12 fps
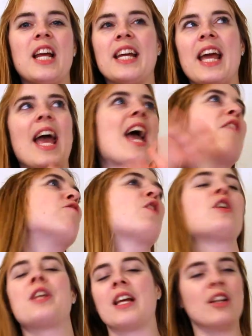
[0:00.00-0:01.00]
like
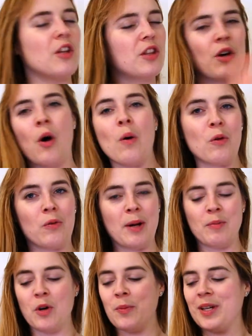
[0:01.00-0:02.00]
everything, not the whole
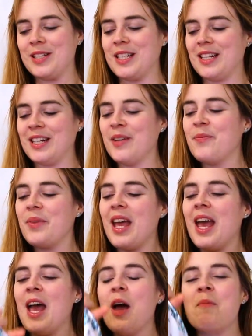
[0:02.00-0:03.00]
rainbow basically.
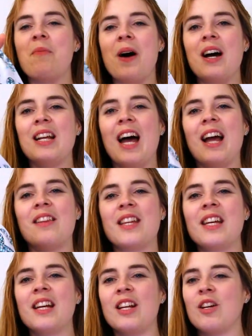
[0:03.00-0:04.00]
But I
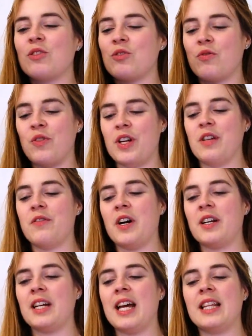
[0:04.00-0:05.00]
think it looks really
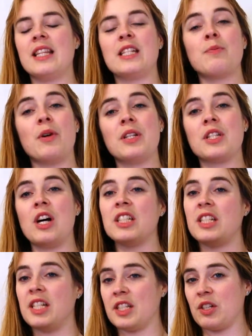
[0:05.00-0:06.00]
fun. And this print is
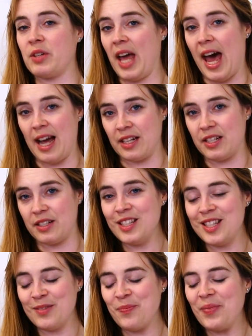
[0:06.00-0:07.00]
called Disco
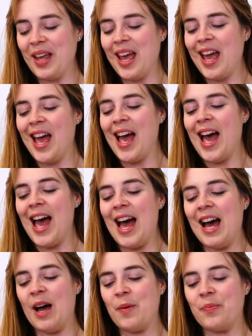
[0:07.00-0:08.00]
Cactus.
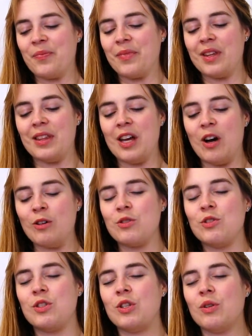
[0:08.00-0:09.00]
They
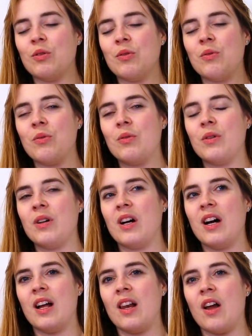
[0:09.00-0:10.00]
also do
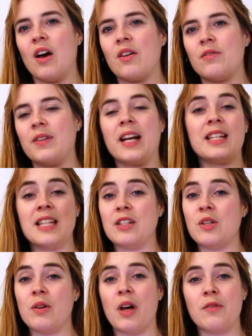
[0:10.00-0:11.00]
a lot of, like I said, they
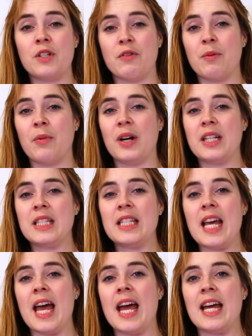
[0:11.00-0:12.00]
do a lot of different
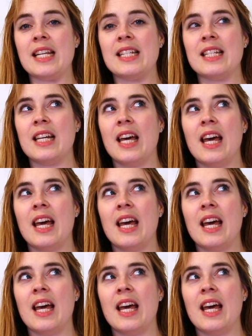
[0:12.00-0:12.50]
prints, and